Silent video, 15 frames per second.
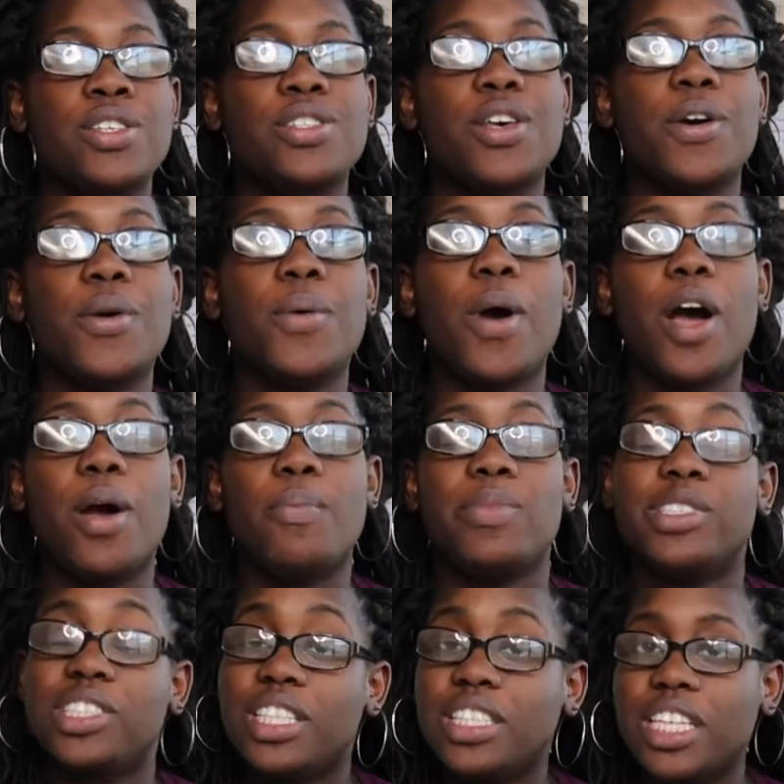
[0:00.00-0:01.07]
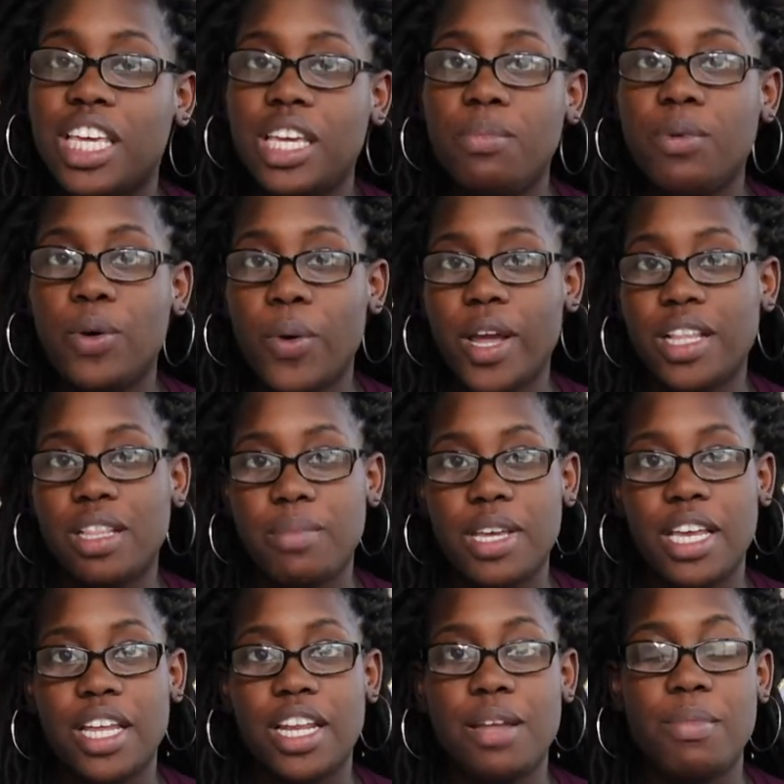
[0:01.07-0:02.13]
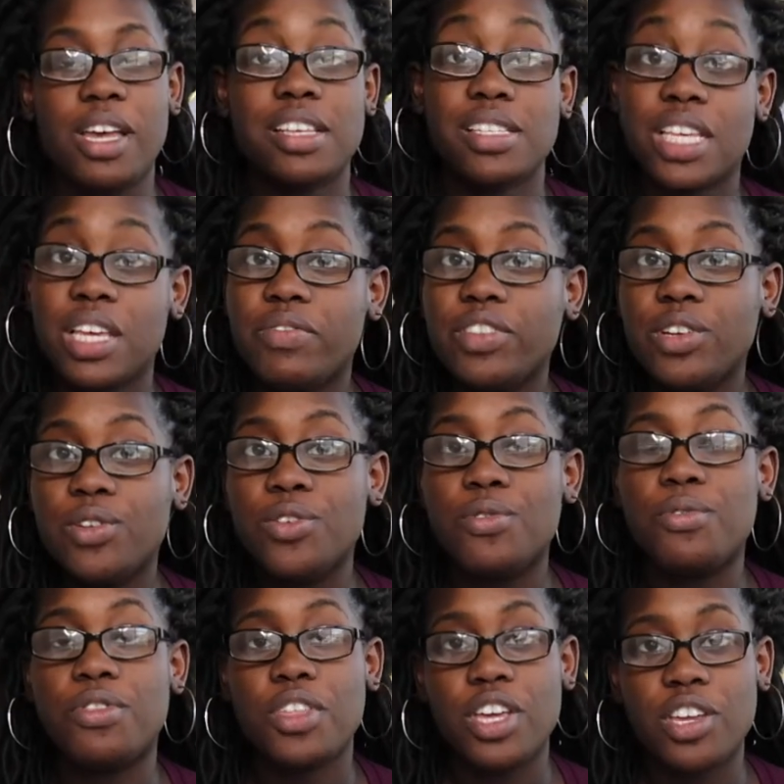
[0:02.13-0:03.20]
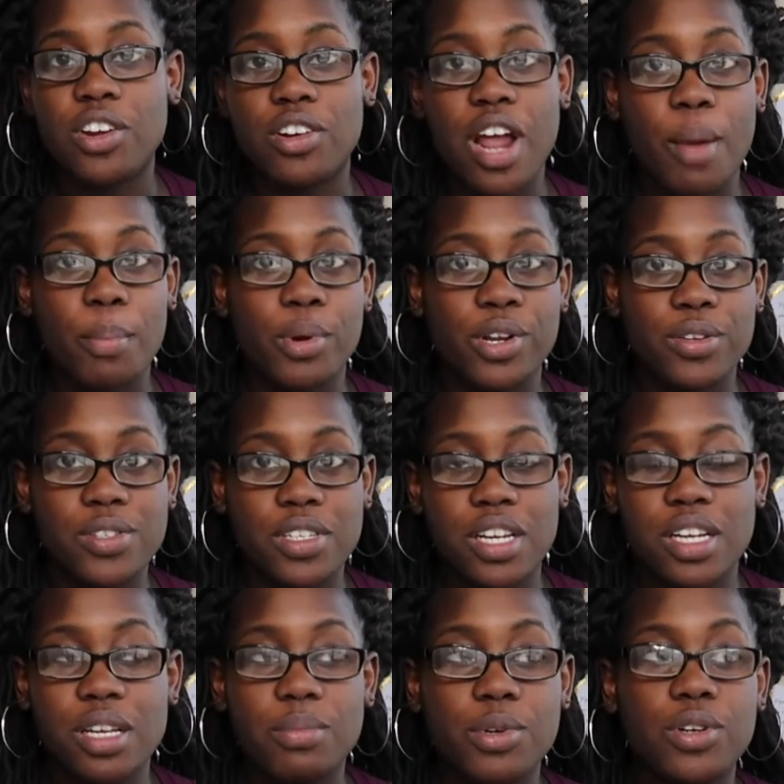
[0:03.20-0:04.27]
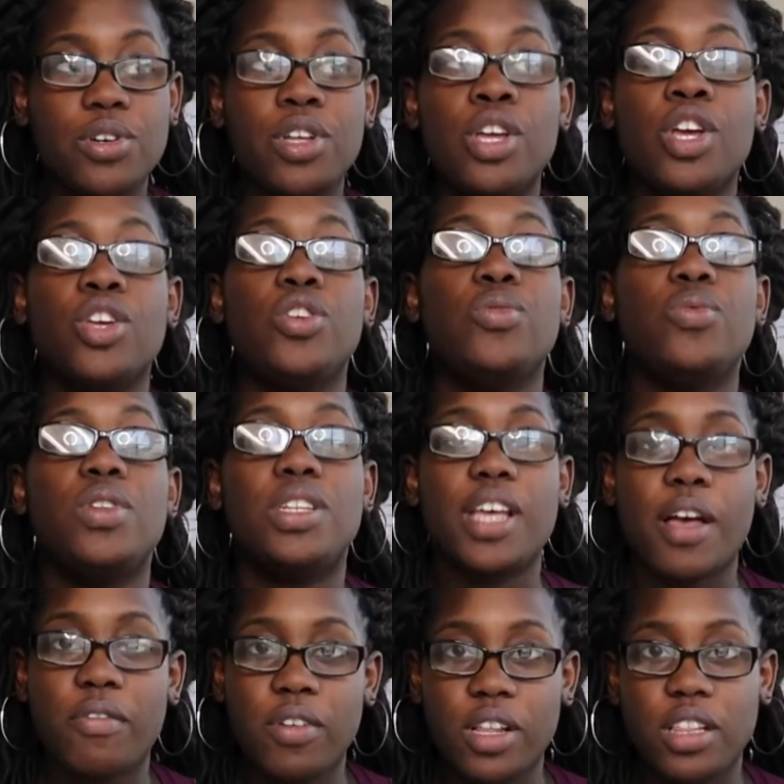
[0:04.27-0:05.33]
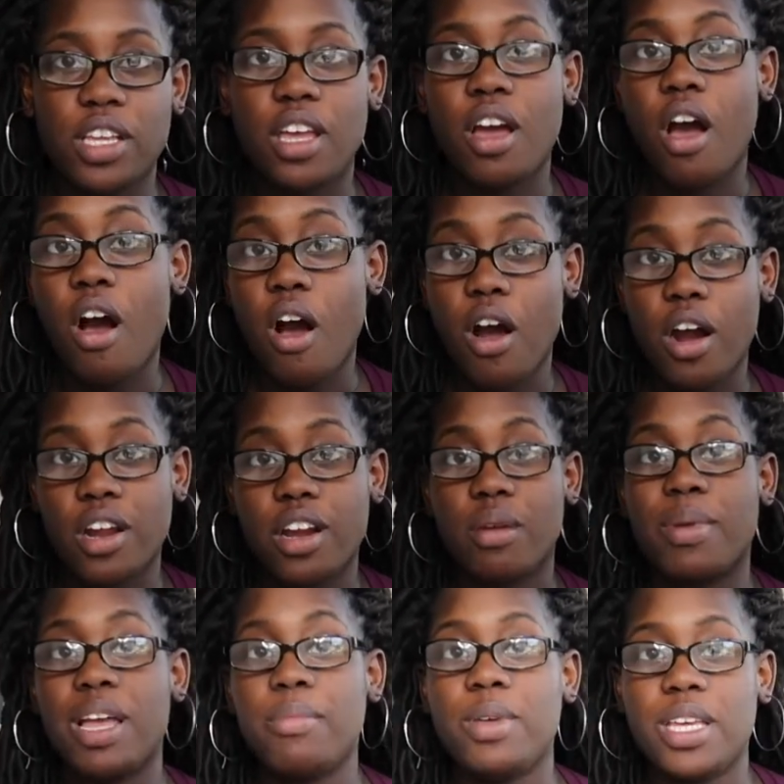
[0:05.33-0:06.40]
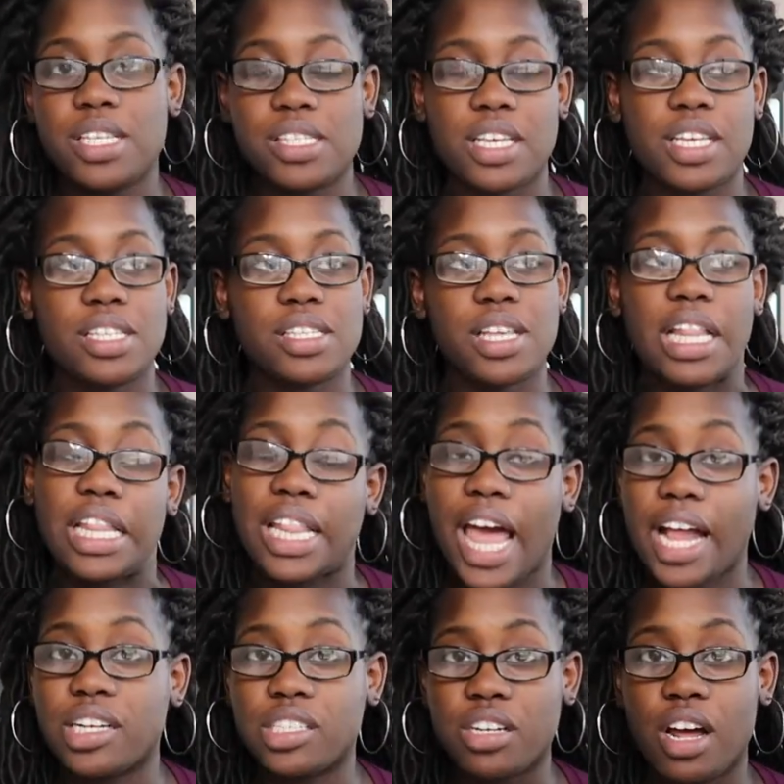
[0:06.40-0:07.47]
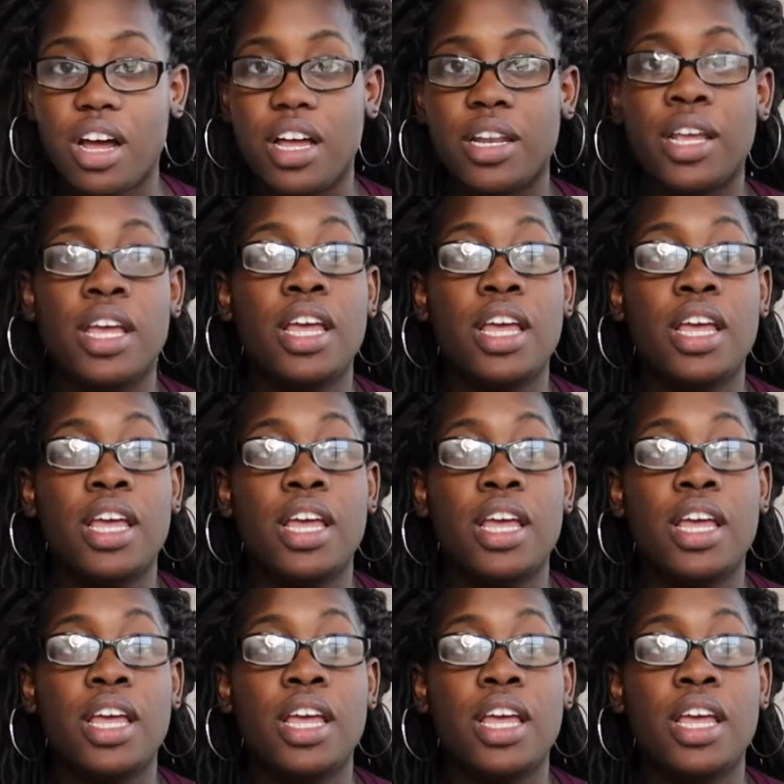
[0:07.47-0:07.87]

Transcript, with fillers: So um, just keep going in the beginning, because even though you think you're not producing any milk, you definitely are. Your baby is, is latched on.